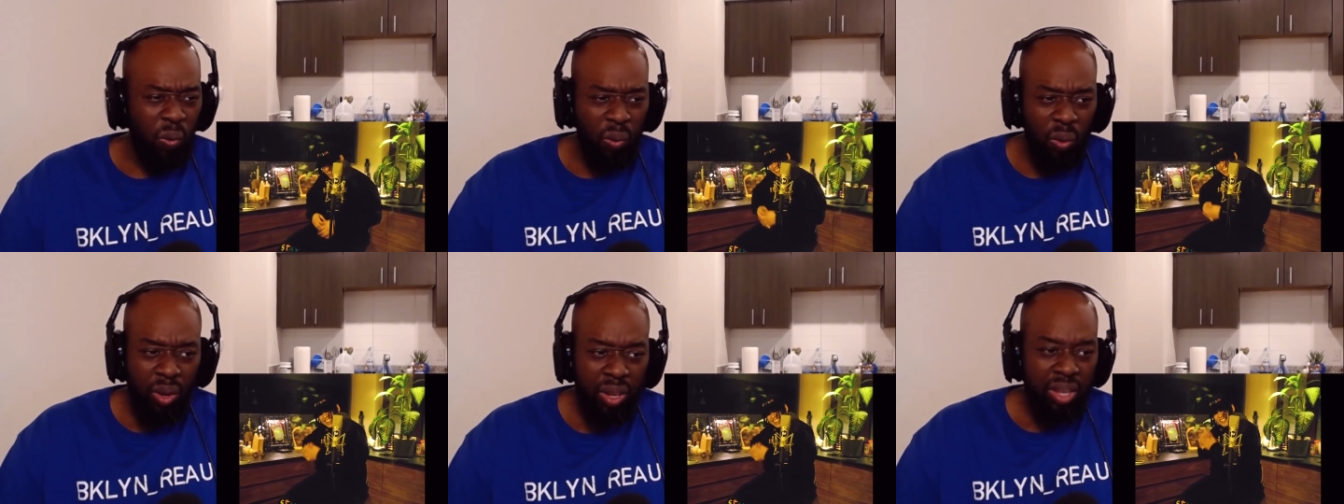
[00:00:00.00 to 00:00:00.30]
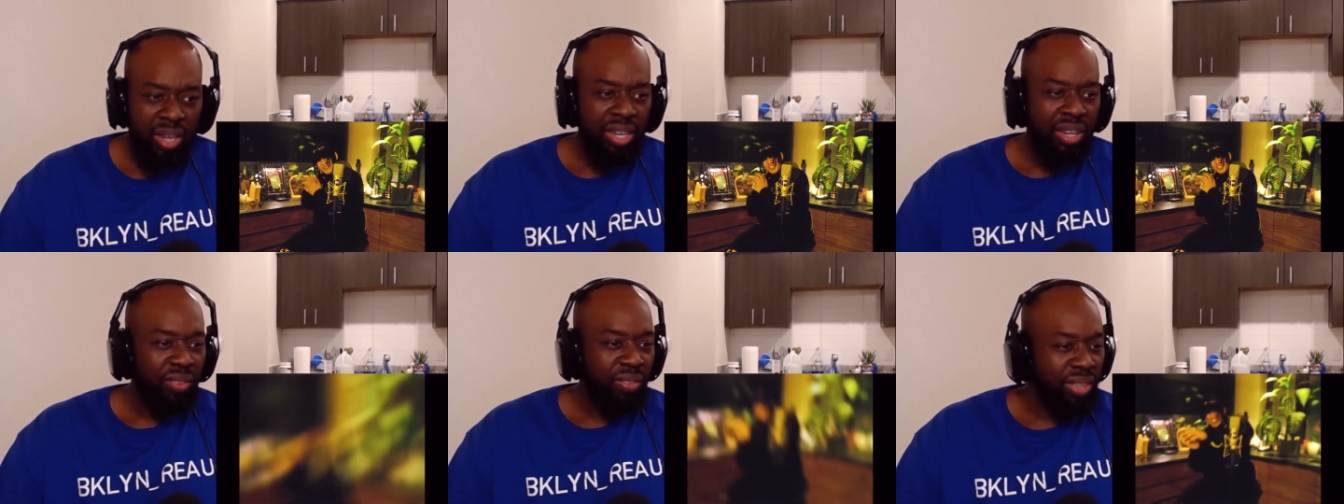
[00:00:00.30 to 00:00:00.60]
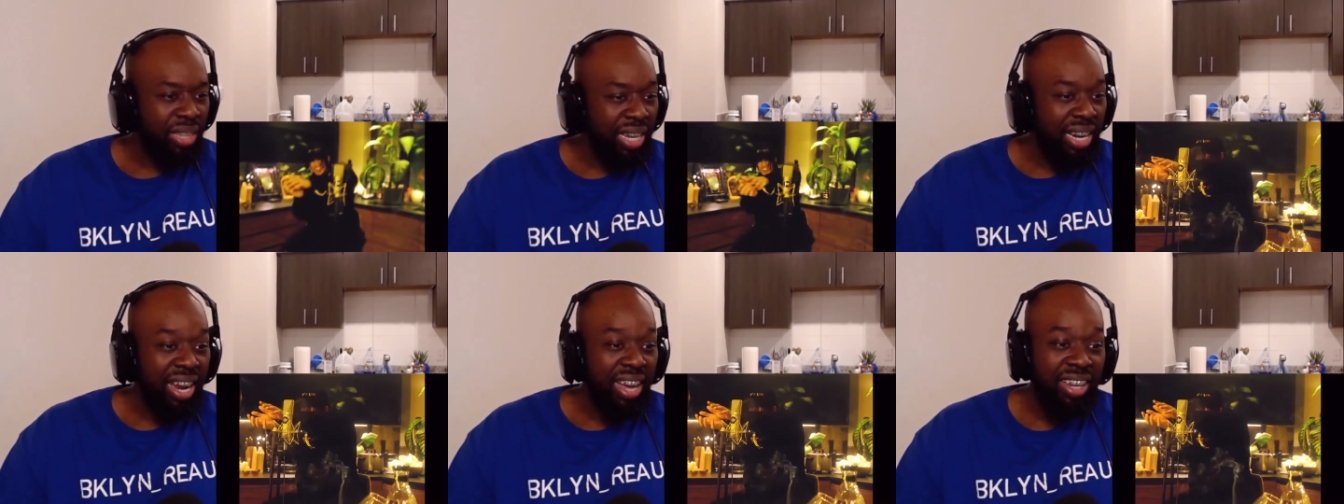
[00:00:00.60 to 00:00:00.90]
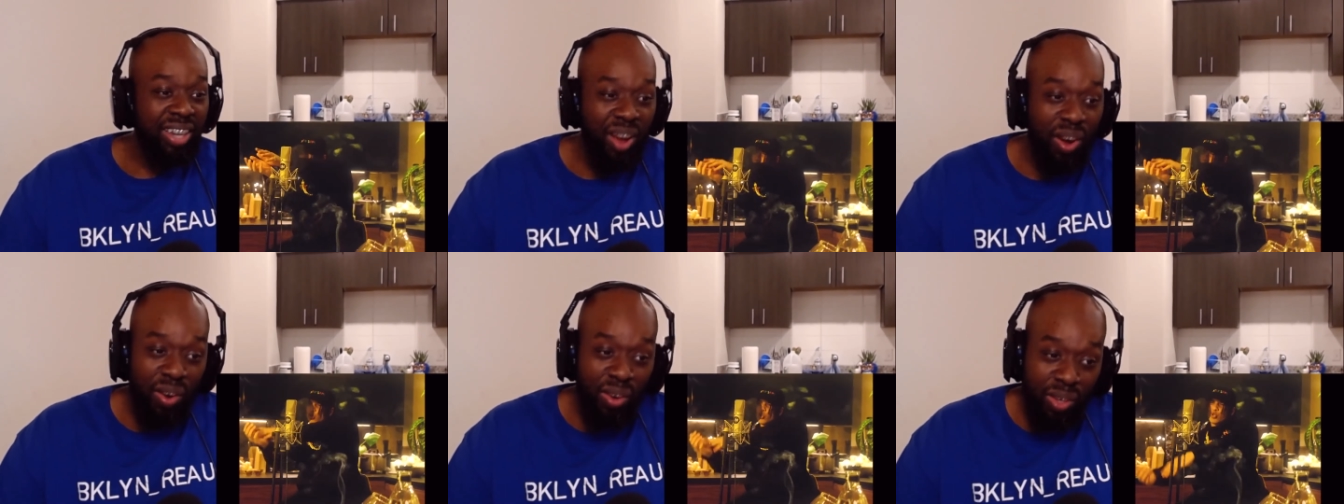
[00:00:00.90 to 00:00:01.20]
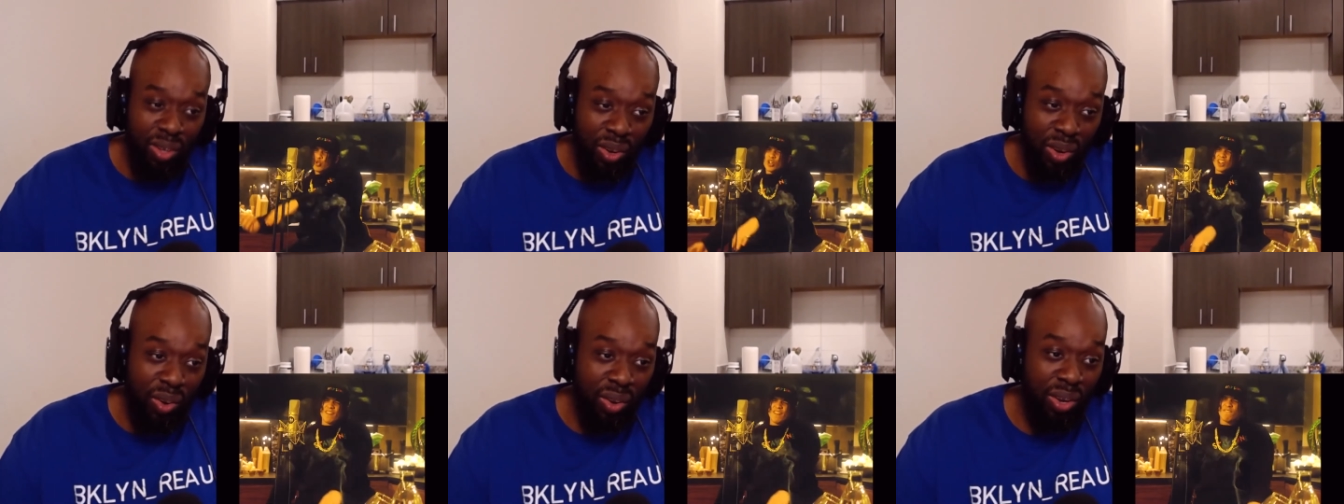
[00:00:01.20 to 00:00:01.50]
That's a Vegeta
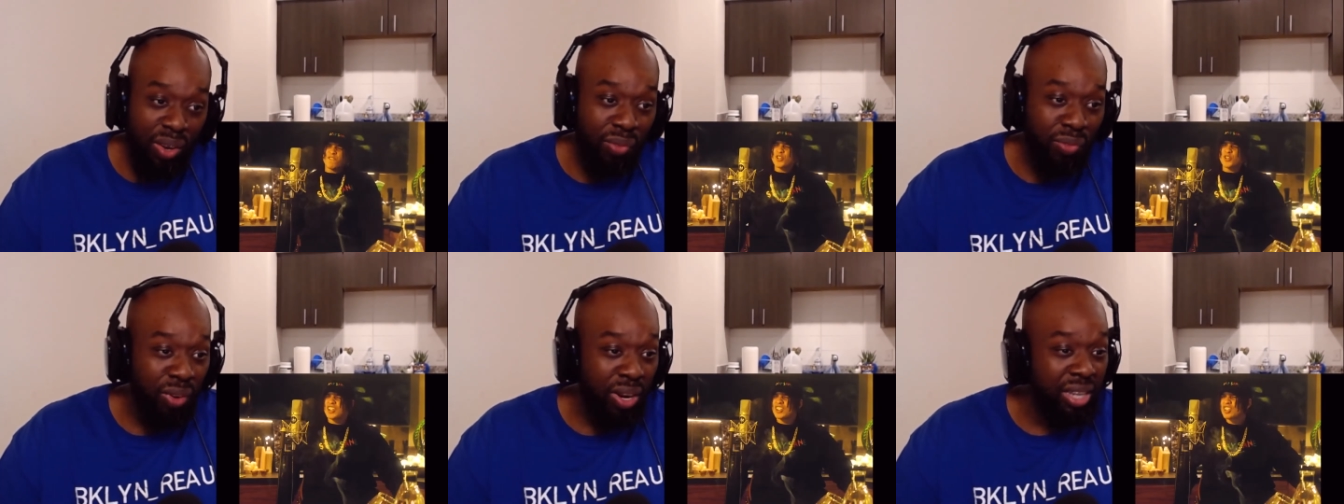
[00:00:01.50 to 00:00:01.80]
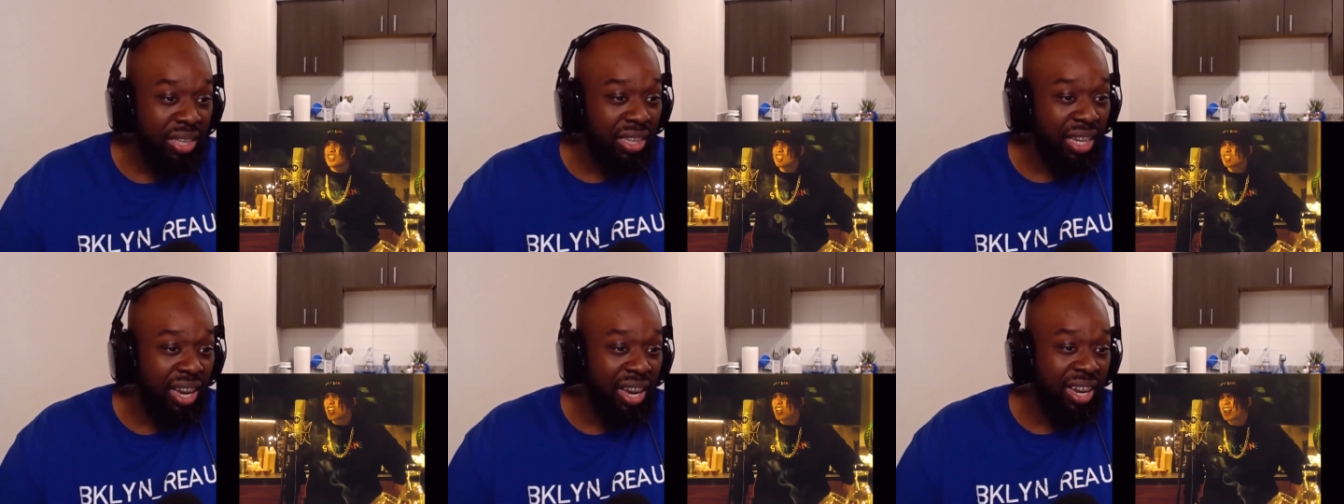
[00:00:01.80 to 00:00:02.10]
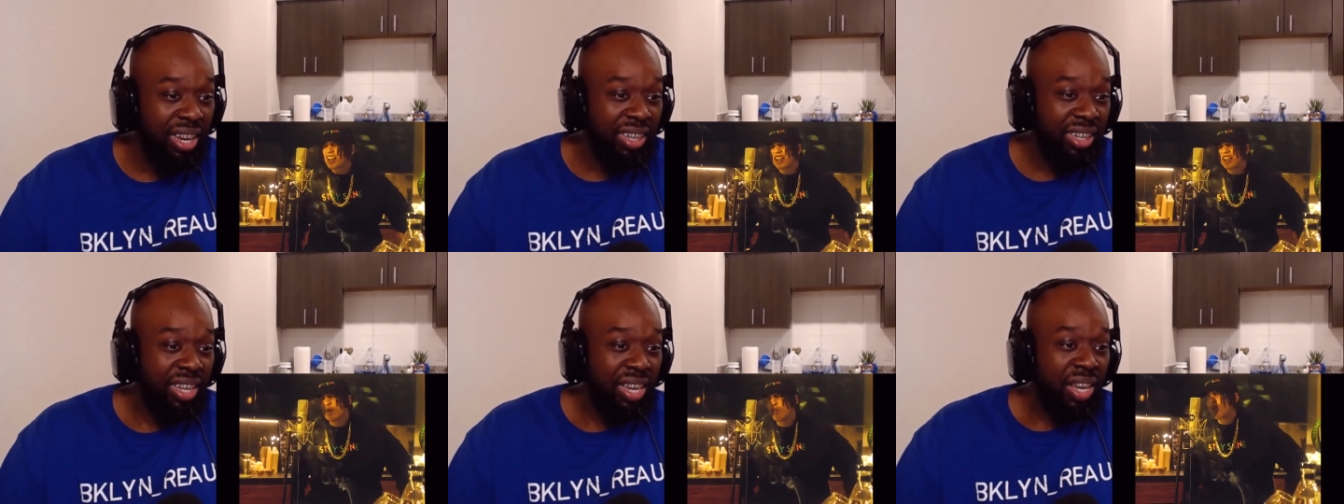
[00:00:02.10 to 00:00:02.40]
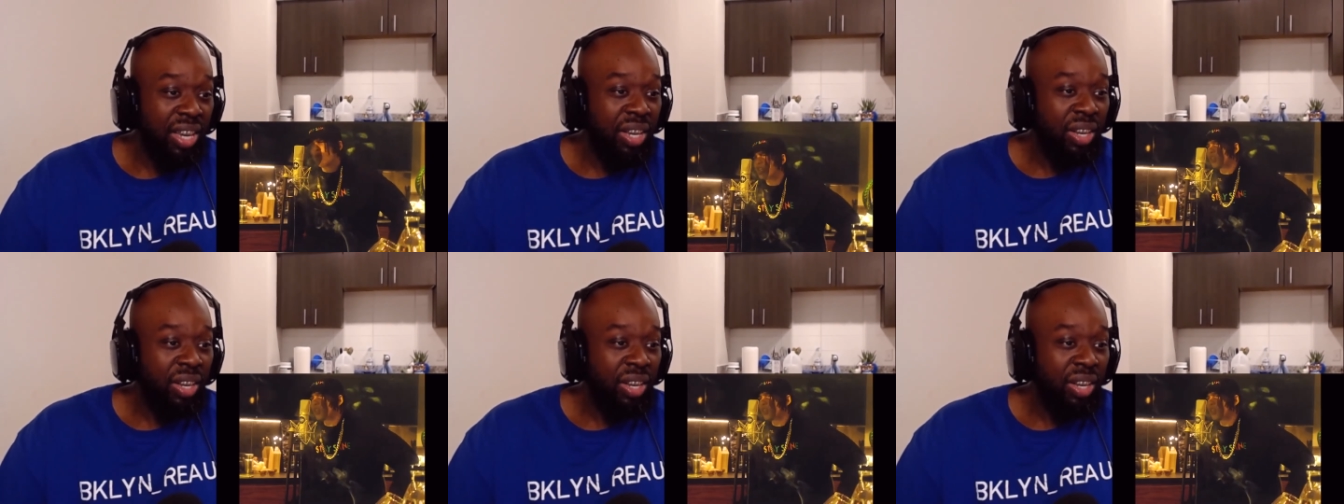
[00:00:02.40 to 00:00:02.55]
Goku in a Frieza.